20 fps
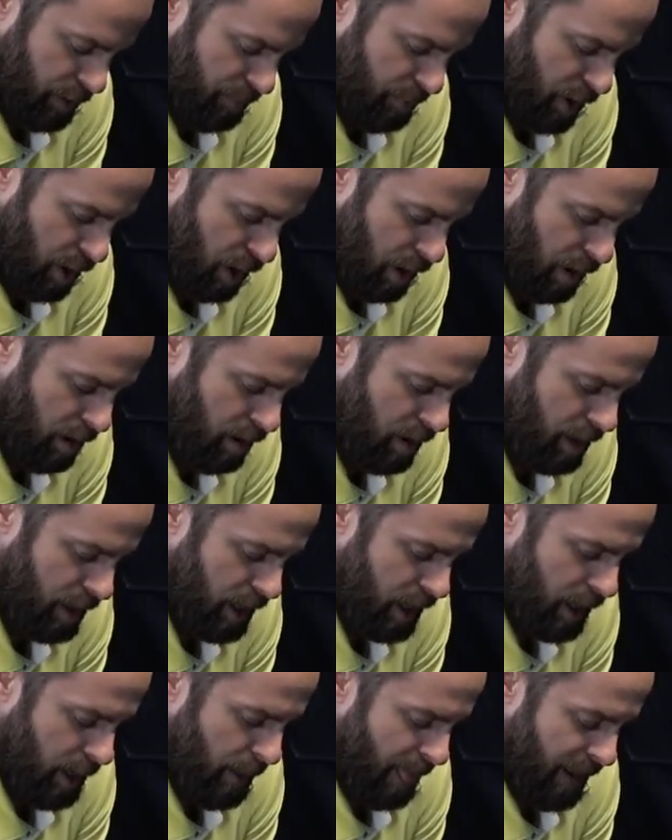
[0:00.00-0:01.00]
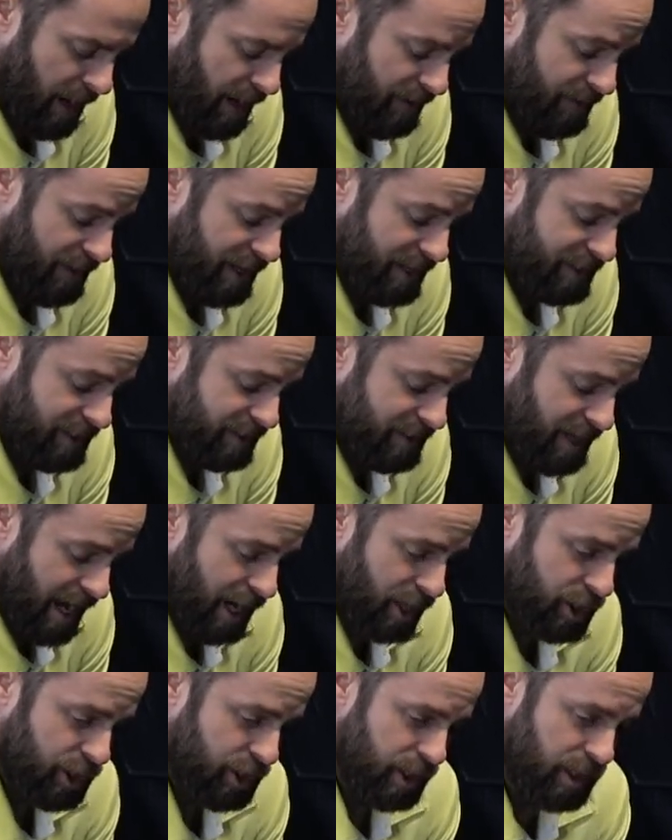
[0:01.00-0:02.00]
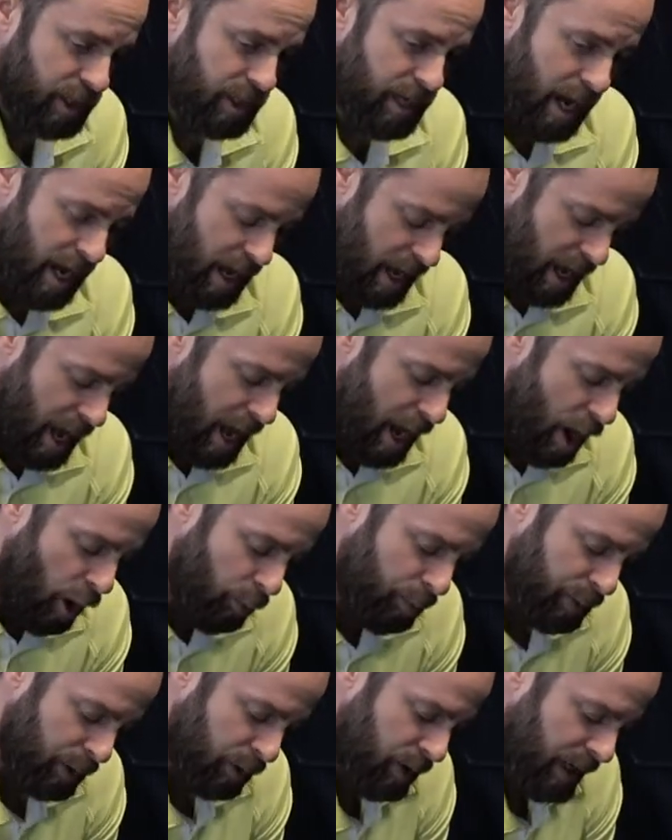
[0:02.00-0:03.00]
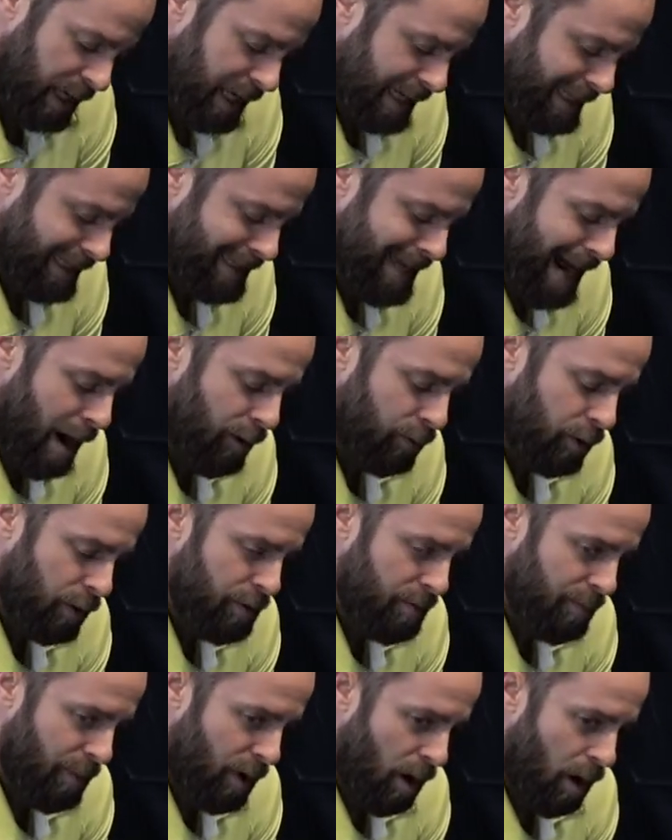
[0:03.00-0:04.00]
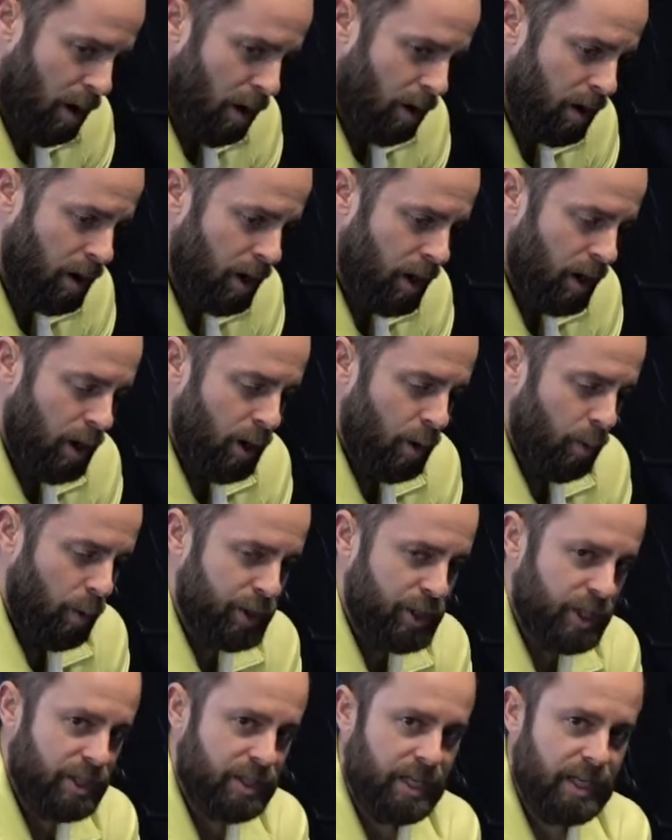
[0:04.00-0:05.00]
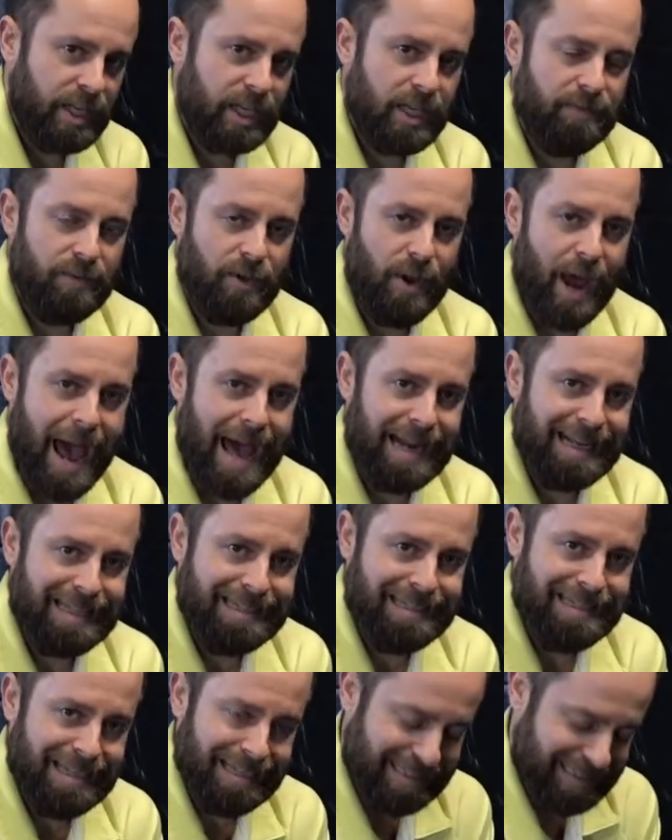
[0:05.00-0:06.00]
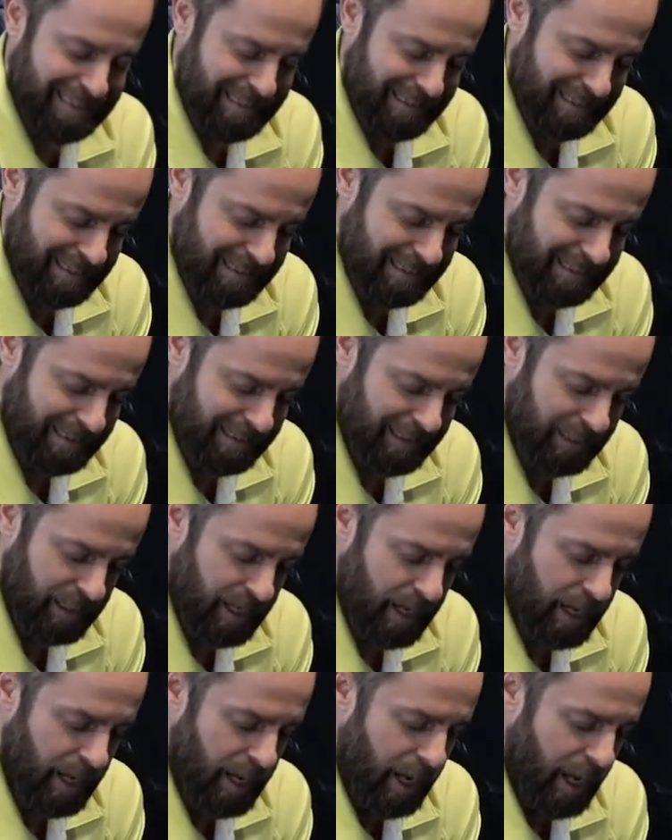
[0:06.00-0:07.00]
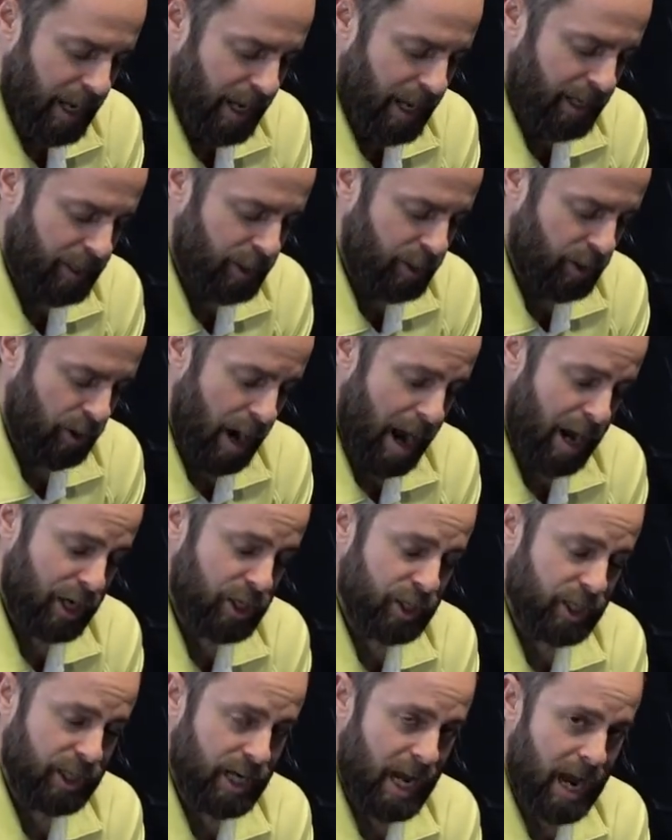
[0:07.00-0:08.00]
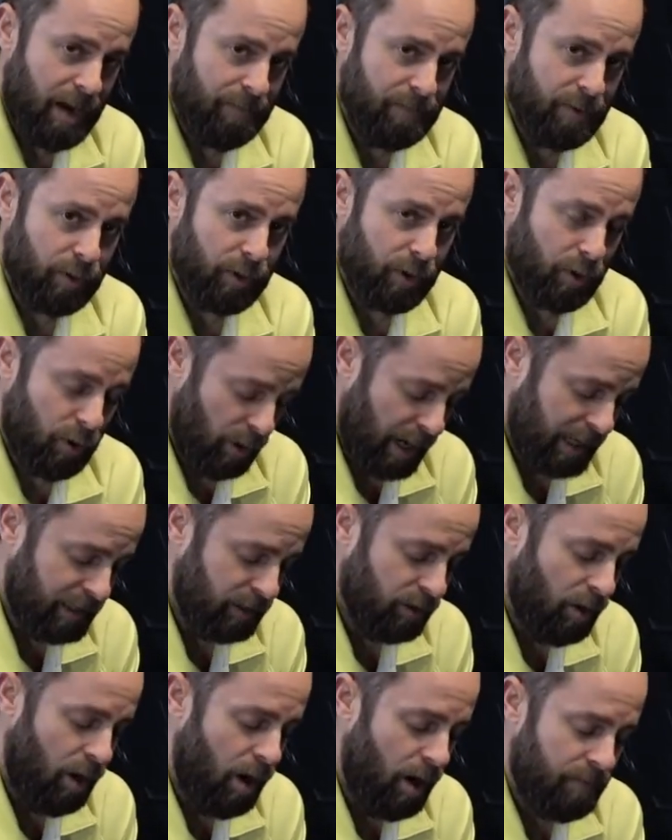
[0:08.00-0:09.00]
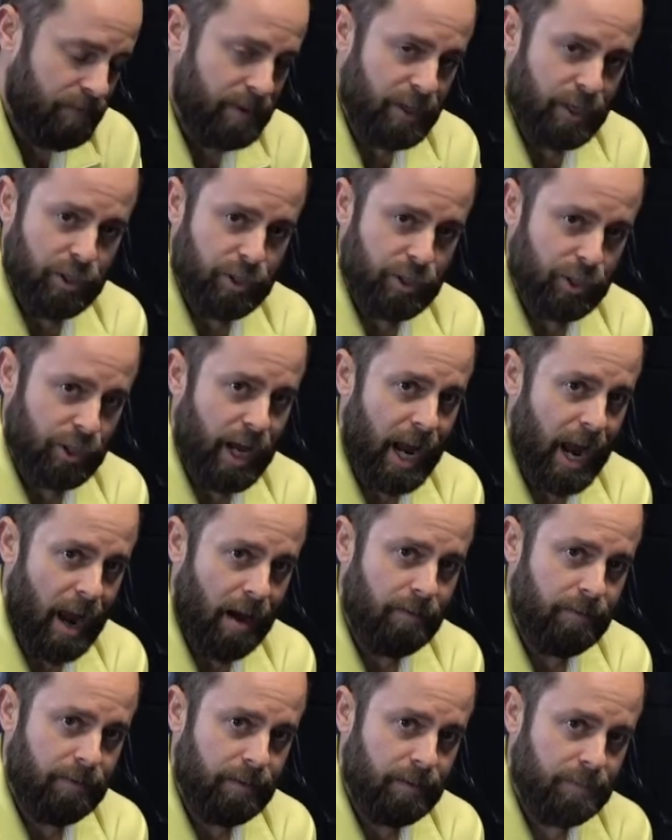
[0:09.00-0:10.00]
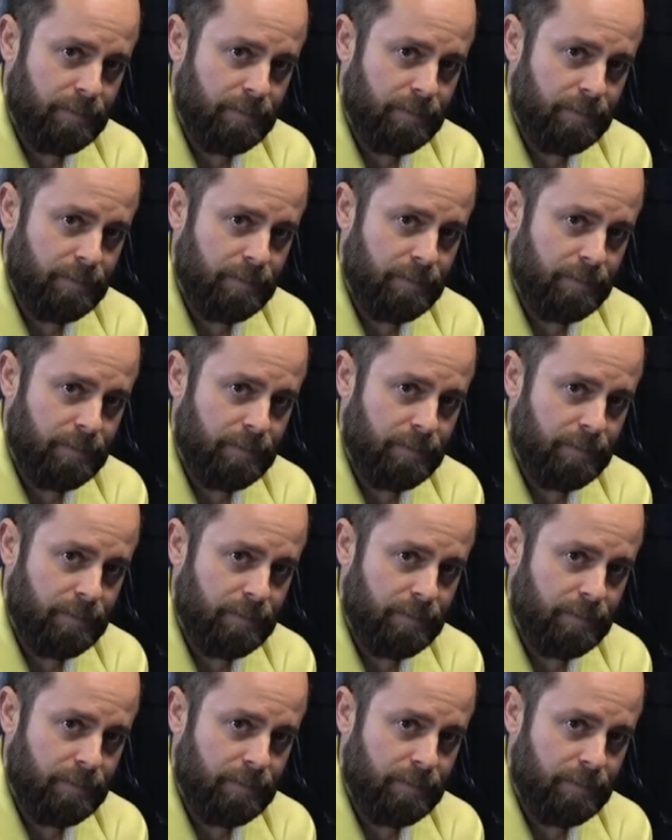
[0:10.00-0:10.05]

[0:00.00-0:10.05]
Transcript: of the ball, and this is actually going to help you to hit down on the ball, which is going to give you added distance, and you're actually going to have the correct loft that you should have.